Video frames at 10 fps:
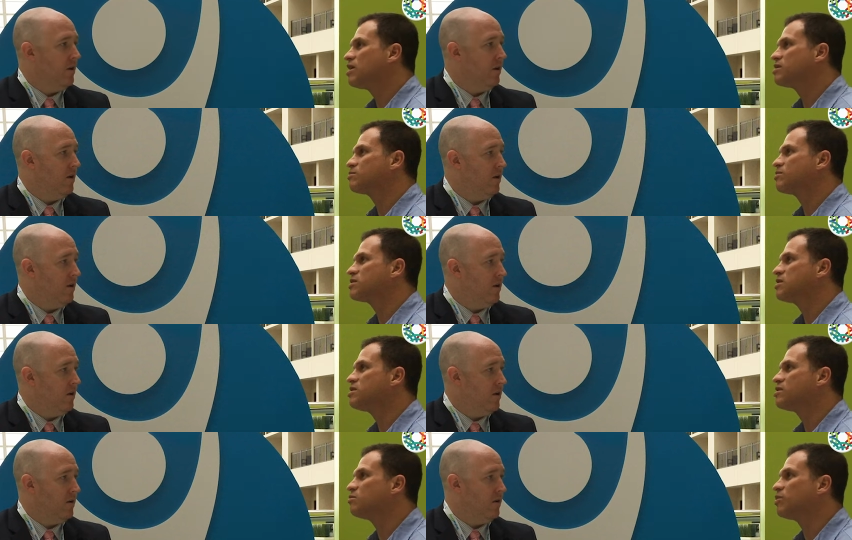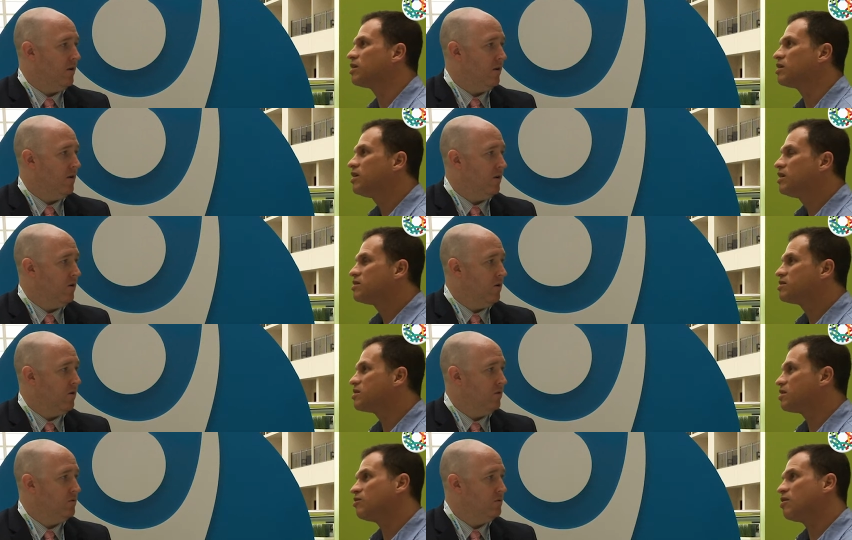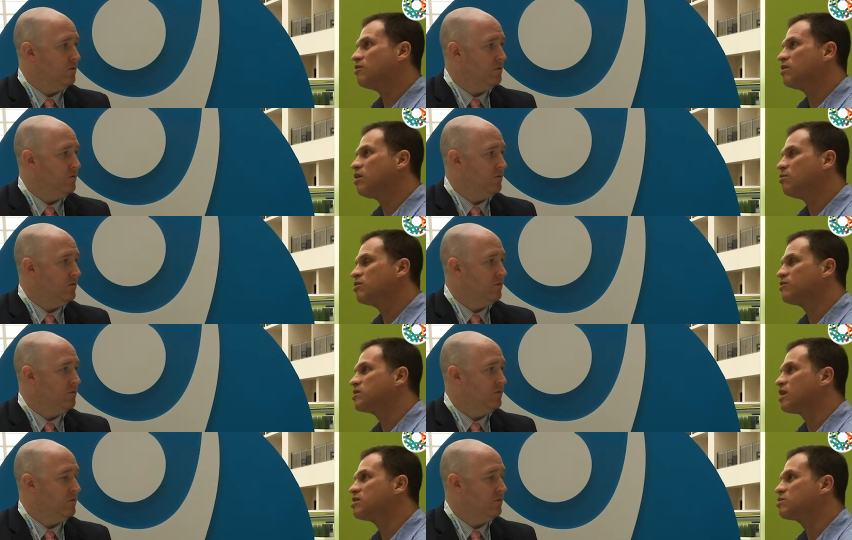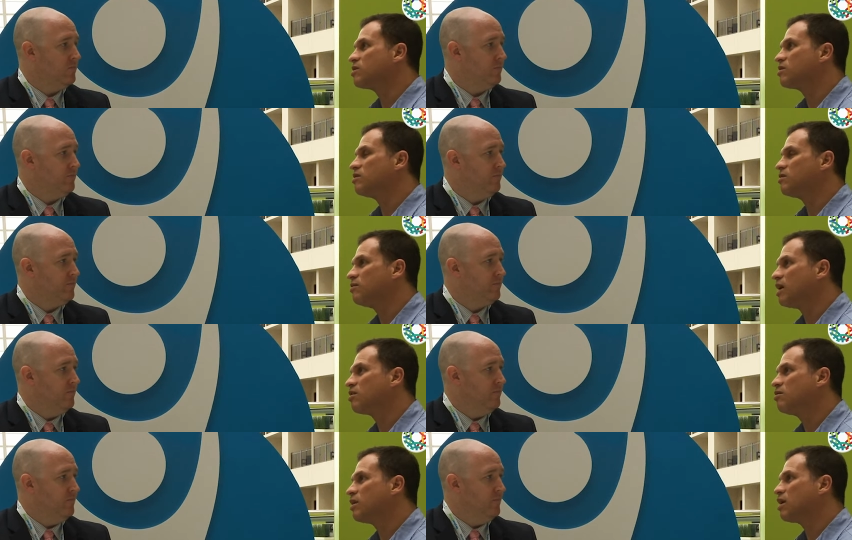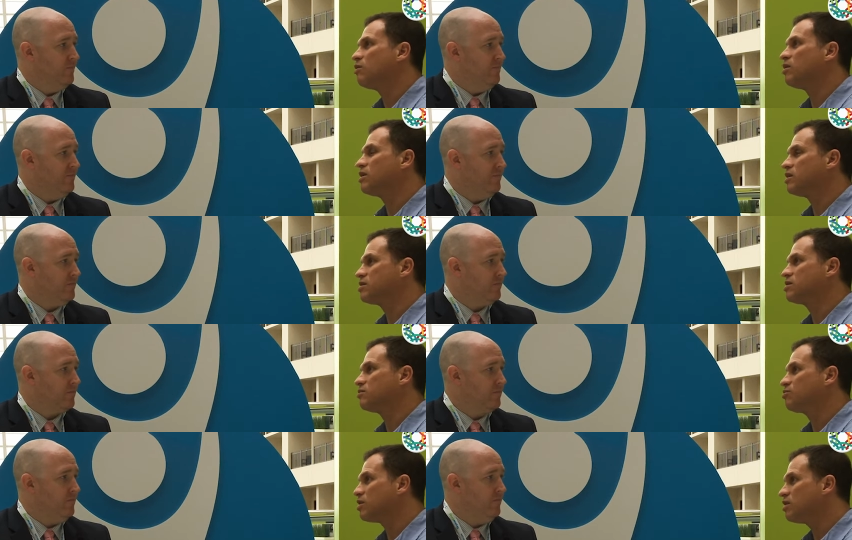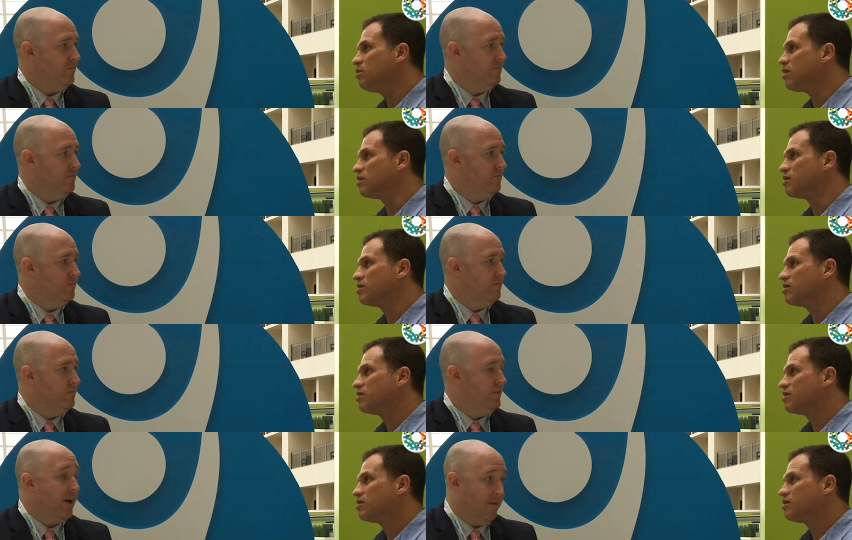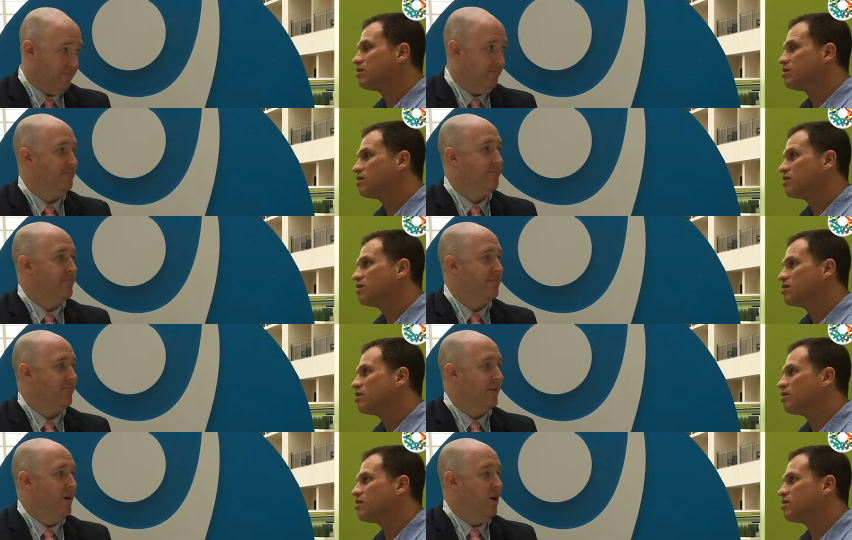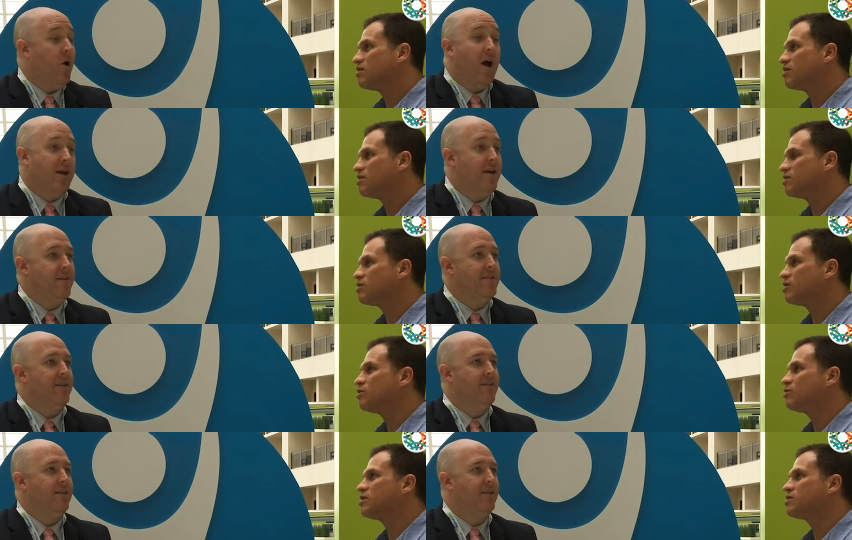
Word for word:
Speaker 1: has a position, but you have a number of states where medical marijuana is still prohibited.
Speaker 2: Yeah. No, I, it, Do you,